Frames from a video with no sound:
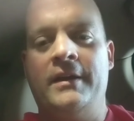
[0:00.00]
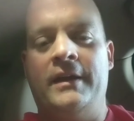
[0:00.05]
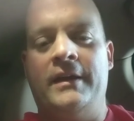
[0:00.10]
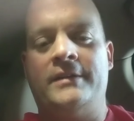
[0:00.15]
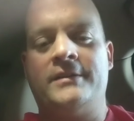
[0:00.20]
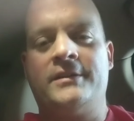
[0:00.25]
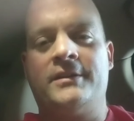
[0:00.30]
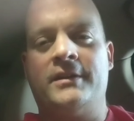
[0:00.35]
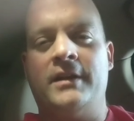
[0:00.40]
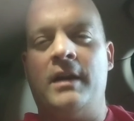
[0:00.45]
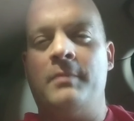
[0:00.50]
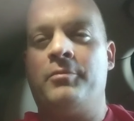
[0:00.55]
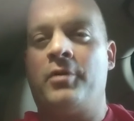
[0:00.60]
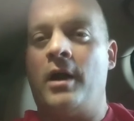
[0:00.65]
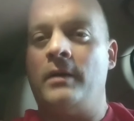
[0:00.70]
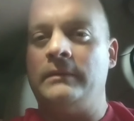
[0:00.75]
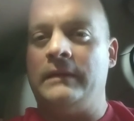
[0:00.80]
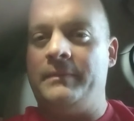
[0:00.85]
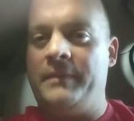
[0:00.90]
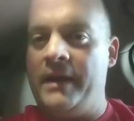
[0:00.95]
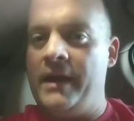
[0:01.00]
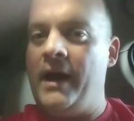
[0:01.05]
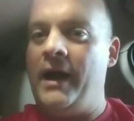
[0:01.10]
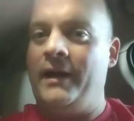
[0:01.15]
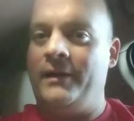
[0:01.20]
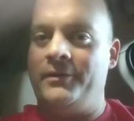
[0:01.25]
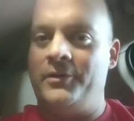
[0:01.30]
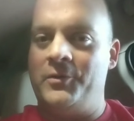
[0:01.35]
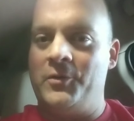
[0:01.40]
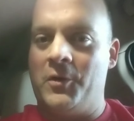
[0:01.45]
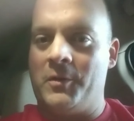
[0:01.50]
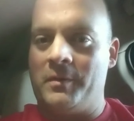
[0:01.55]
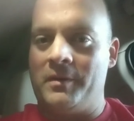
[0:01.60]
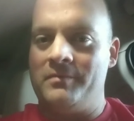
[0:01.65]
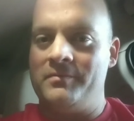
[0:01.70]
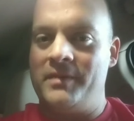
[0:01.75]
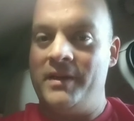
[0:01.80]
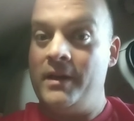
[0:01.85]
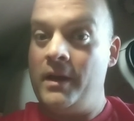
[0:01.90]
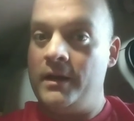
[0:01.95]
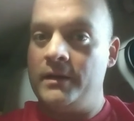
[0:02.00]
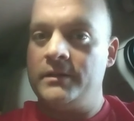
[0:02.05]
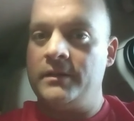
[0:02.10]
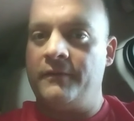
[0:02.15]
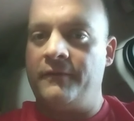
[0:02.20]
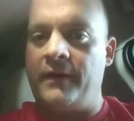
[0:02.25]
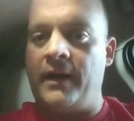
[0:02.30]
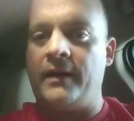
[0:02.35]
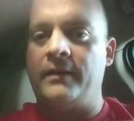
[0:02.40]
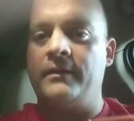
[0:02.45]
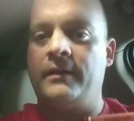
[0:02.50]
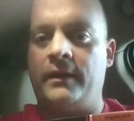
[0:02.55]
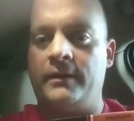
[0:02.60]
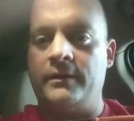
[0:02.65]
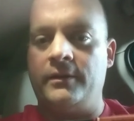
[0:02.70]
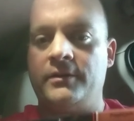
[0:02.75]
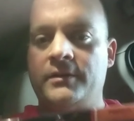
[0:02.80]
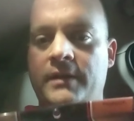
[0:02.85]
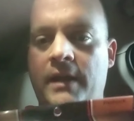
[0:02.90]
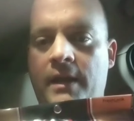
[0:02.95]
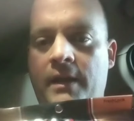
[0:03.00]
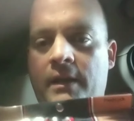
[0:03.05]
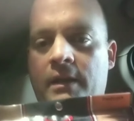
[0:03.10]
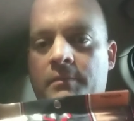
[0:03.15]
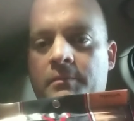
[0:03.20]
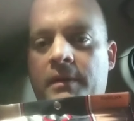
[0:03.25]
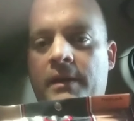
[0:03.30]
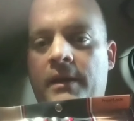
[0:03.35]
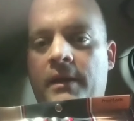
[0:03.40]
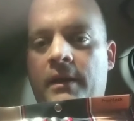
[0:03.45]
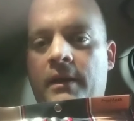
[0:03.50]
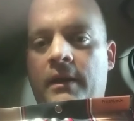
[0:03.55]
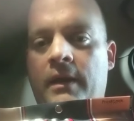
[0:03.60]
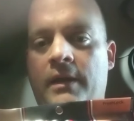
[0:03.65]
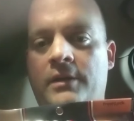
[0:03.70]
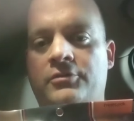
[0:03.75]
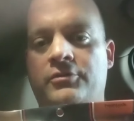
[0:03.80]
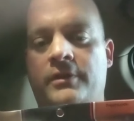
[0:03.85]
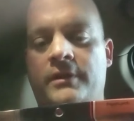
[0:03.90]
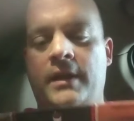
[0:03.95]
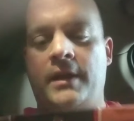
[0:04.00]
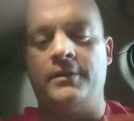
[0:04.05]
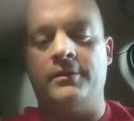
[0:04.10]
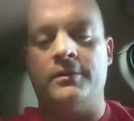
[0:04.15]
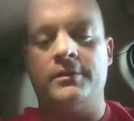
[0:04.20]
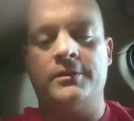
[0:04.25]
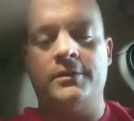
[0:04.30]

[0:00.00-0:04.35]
it's going to probably be higher than normal because of the fact that they're stating it being extra tender.